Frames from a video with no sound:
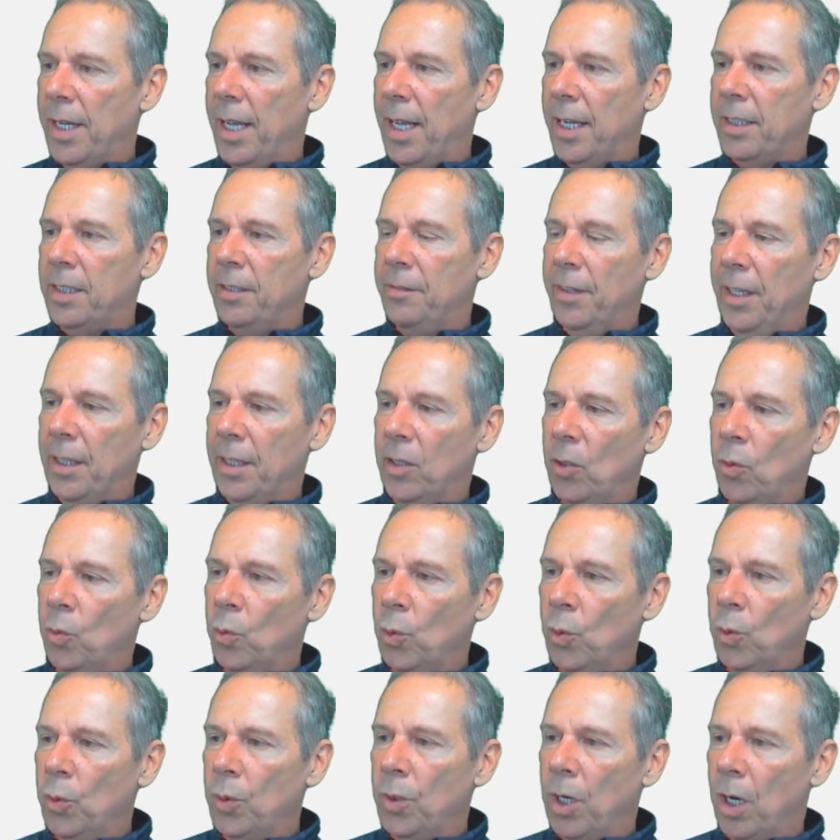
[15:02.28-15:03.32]
activate the
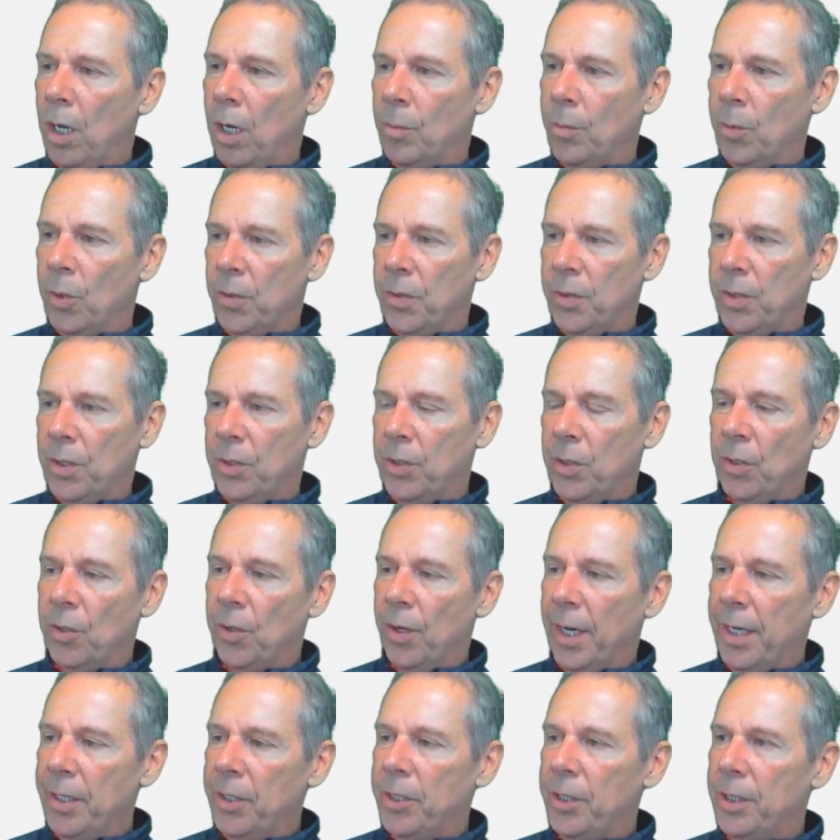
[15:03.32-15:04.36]
WooCommerce
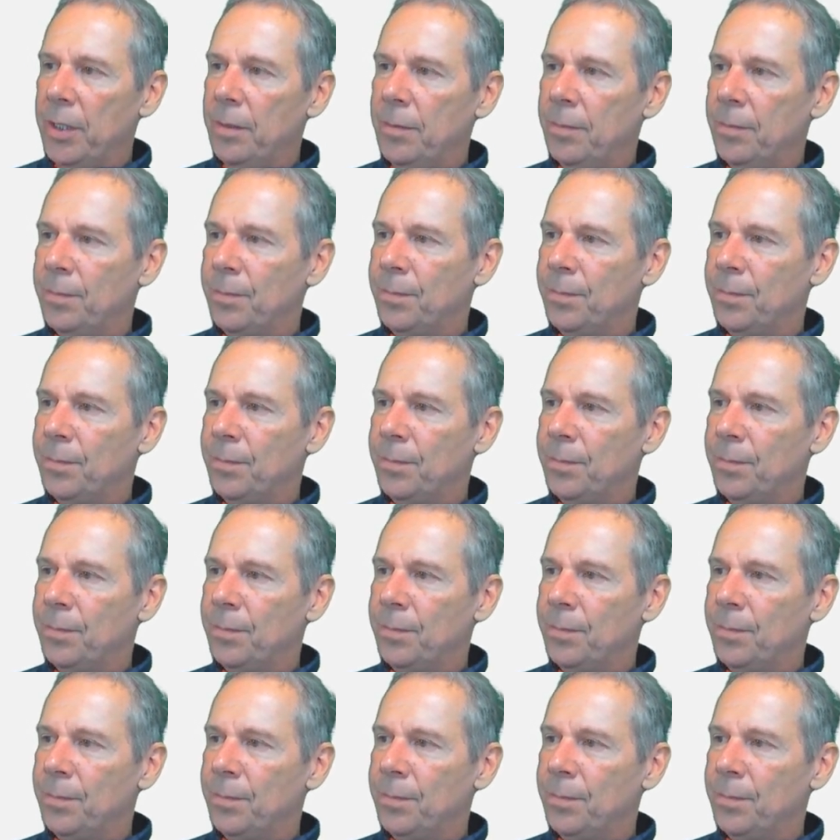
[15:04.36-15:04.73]
integration.